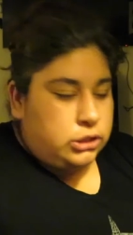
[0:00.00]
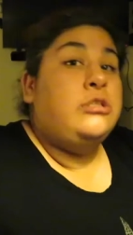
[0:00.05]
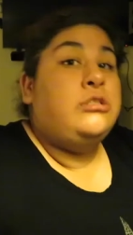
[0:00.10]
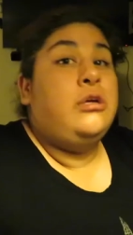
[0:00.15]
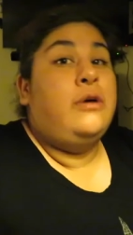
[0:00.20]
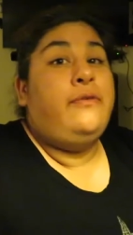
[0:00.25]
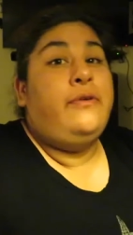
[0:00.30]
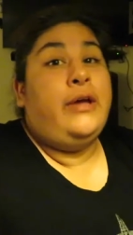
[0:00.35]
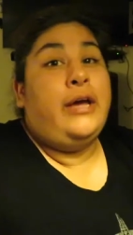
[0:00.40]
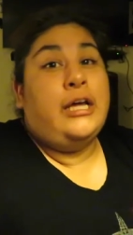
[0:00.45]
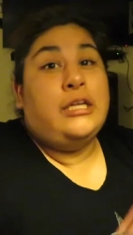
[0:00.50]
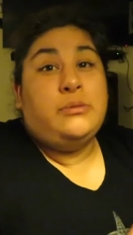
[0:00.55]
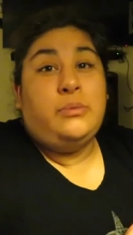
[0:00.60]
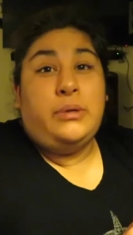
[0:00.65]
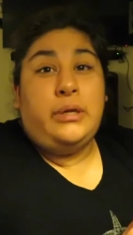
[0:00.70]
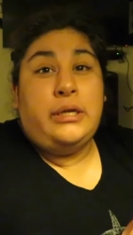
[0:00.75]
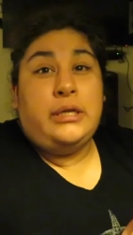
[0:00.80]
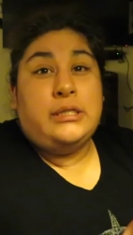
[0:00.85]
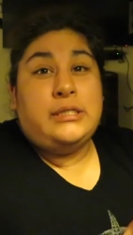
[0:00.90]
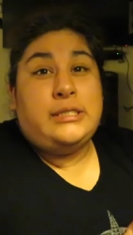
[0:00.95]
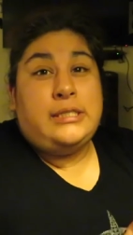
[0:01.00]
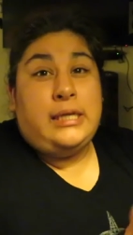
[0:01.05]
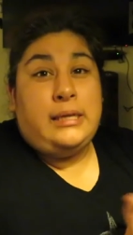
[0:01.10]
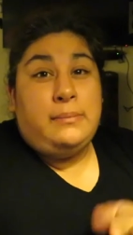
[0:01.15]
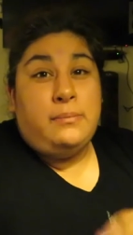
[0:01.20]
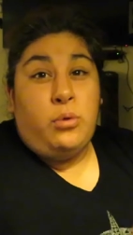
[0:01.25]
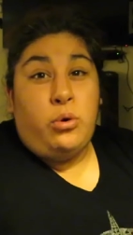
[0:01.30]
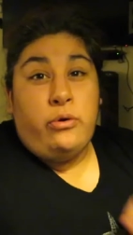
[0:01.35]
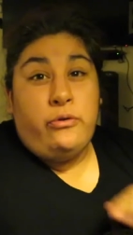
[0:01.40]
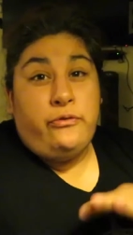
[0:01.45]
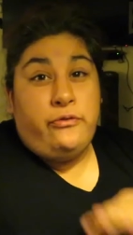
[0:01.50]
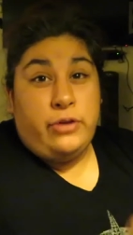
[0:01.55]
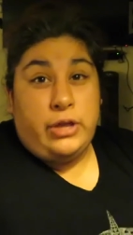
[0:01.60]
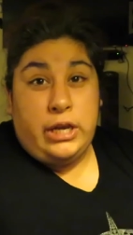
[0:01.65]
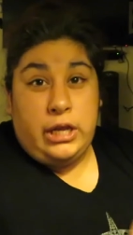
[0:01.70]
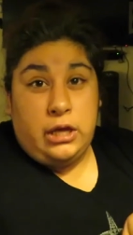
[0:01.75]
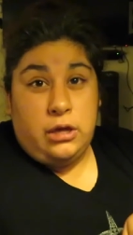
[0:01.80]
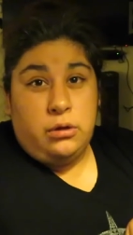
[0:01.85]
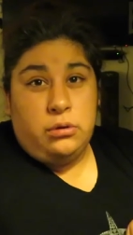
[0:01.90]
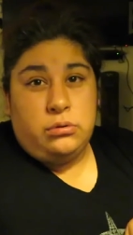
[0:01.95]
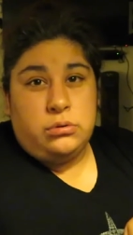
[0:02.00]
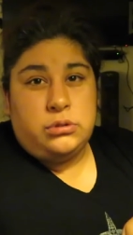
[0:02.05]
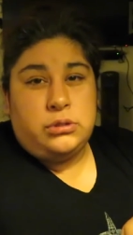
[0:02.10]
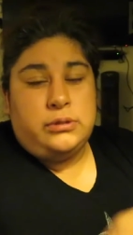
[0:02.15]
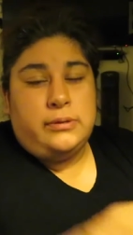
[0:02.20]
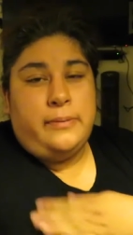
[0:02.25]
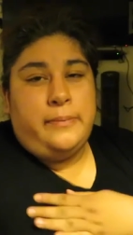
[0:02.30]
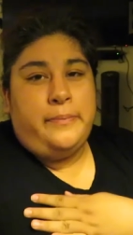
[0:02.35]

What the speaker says: So if you guys want to see more videos,